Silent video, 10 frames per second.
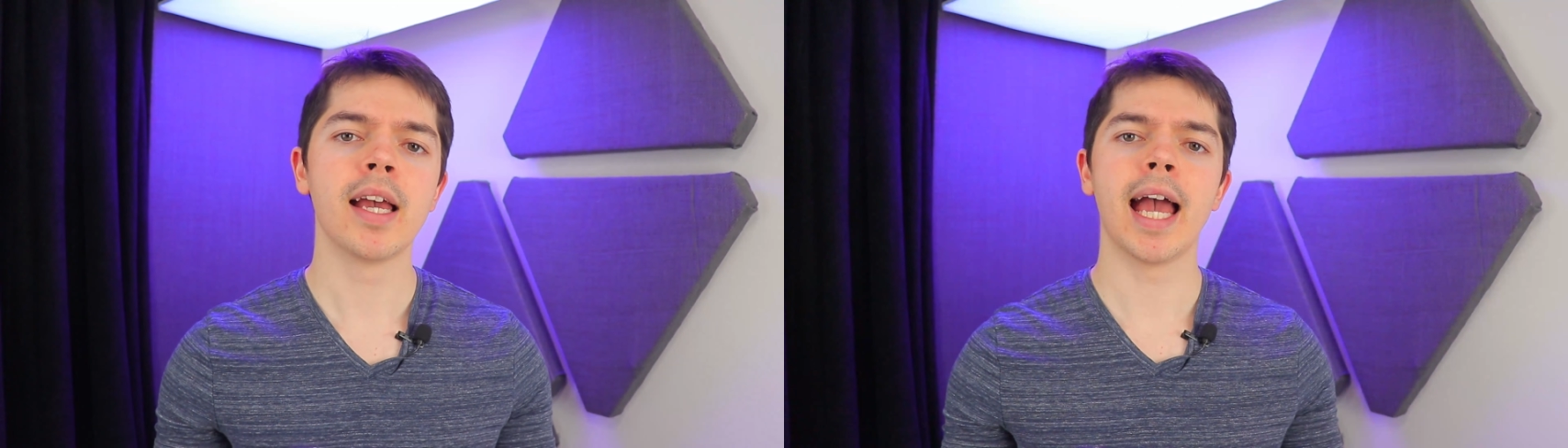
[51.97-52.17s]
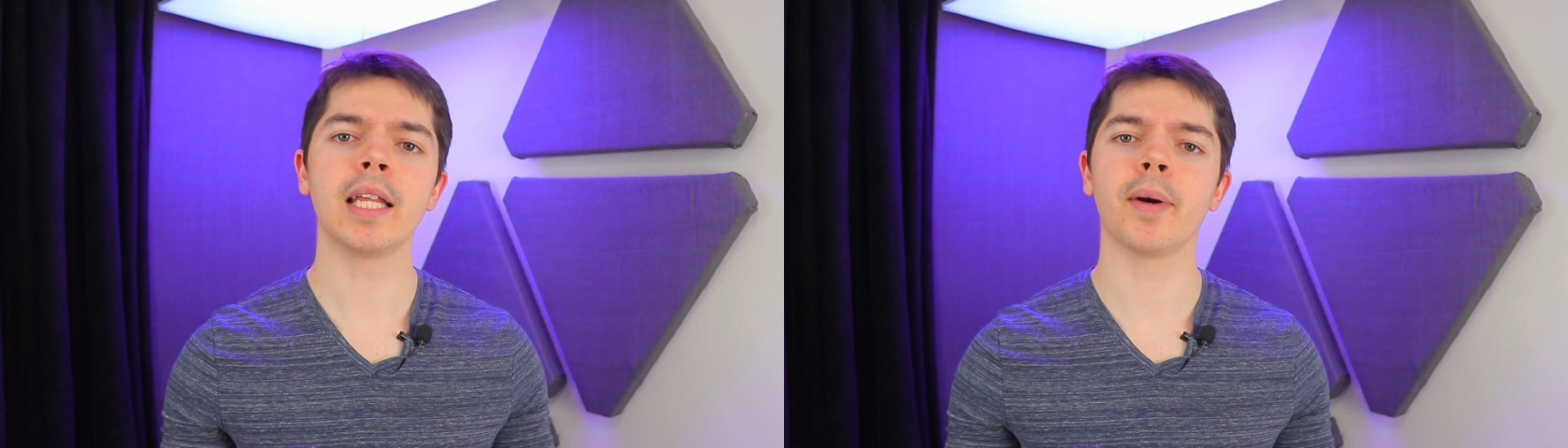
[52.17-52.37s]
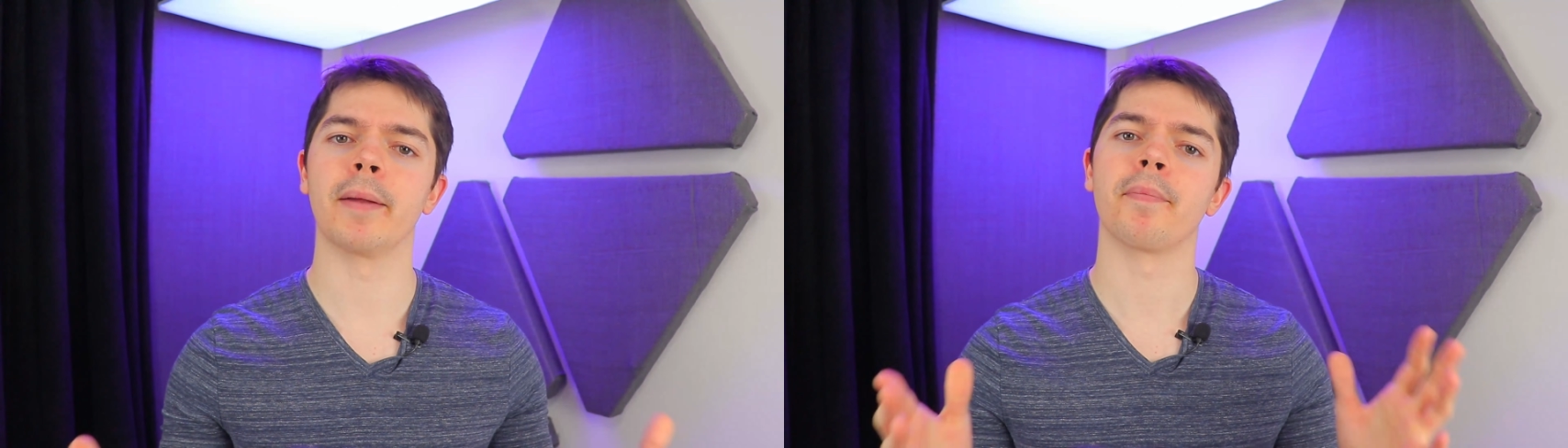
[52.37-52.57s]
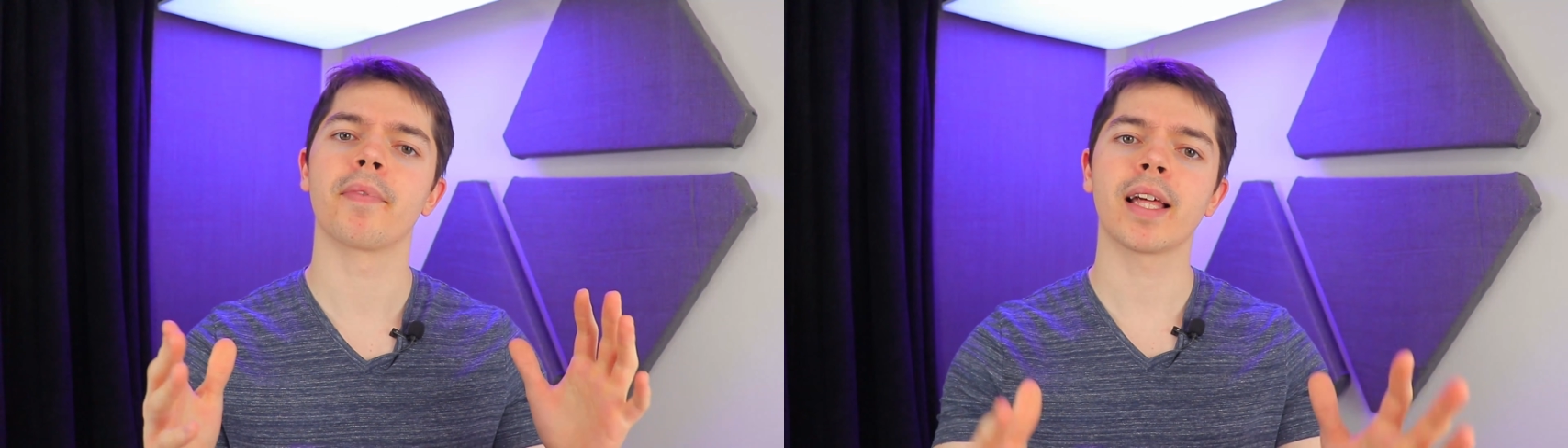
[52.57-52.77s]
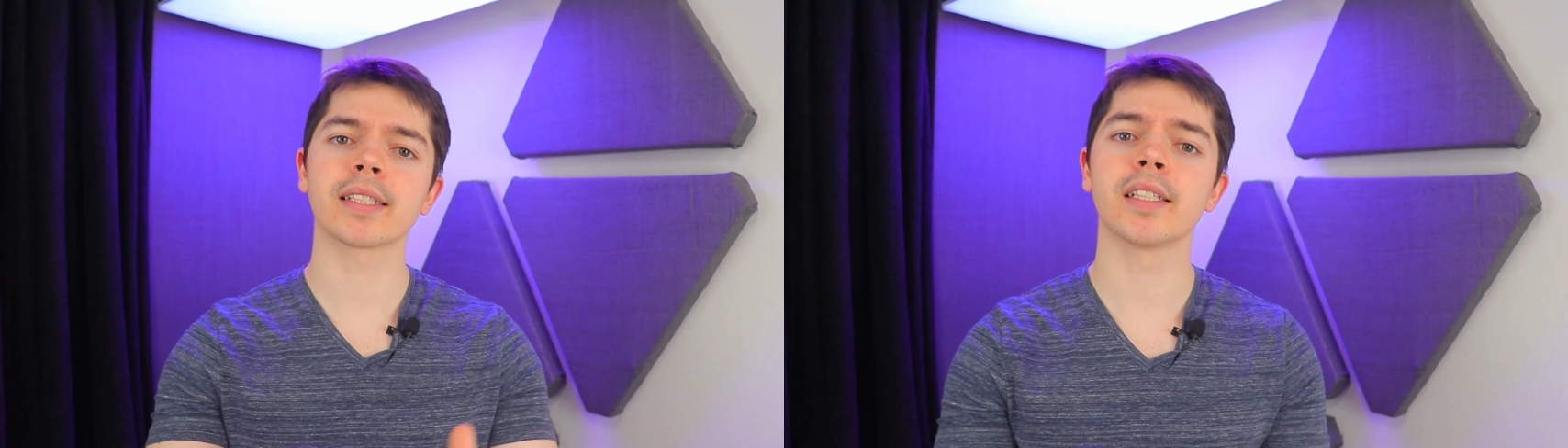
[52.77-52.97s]
Anyway,
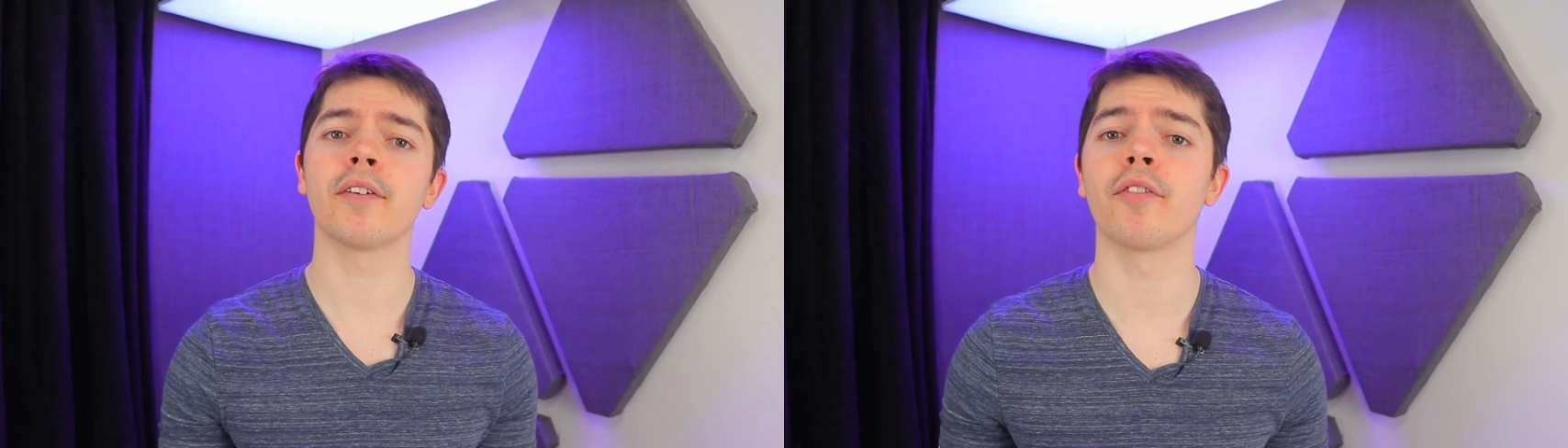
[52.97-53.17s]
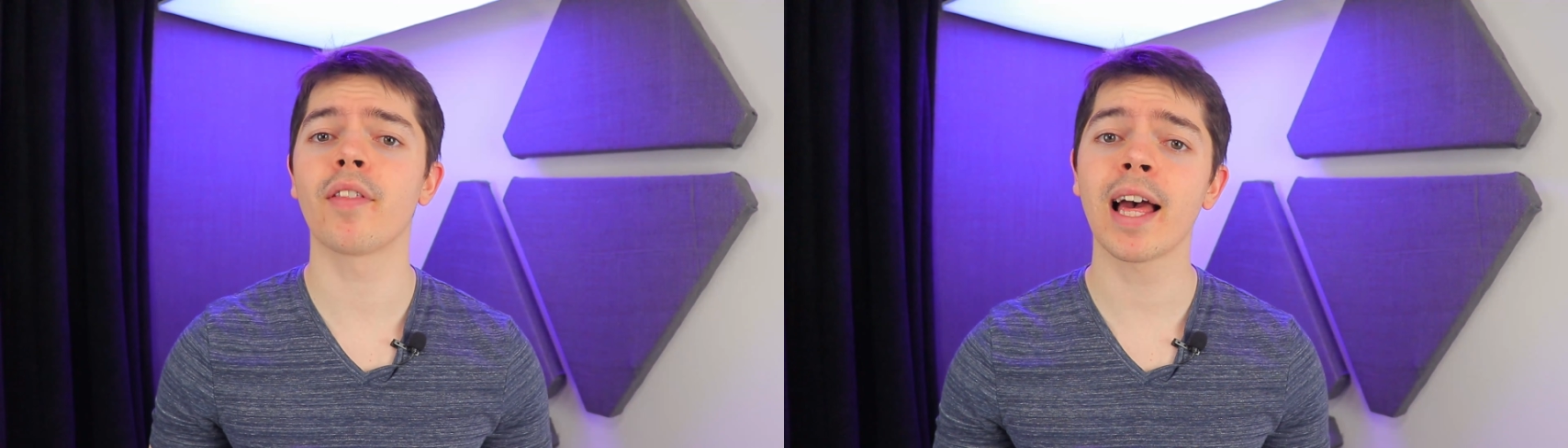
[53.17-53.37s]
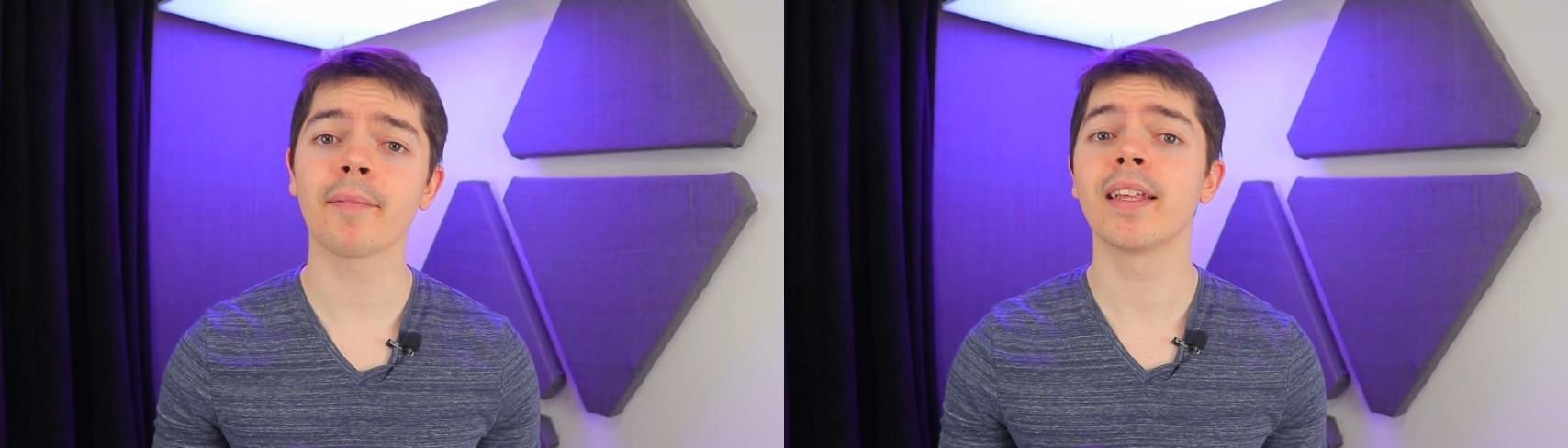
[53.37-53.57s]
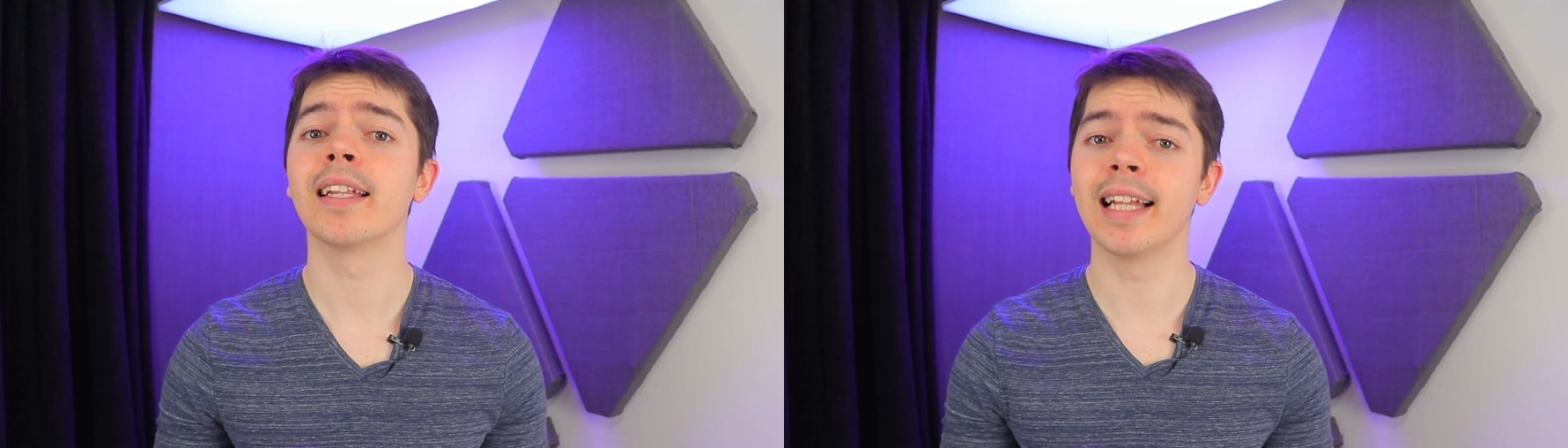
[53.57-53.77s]
that's enough of that.